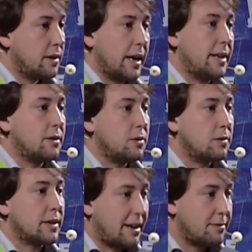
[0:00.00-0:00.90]
and
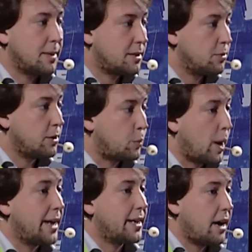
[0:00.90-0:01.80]
governments
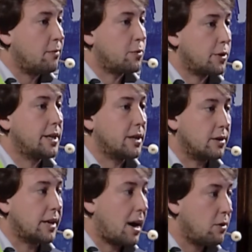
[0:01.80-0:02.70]
worldwide are working
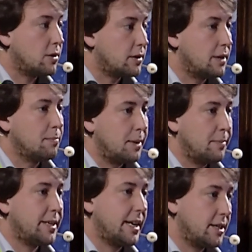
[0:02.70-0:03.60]
now on the
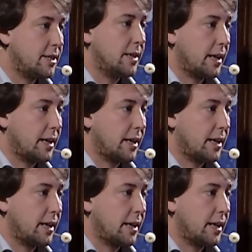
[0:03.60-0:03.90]
implementation,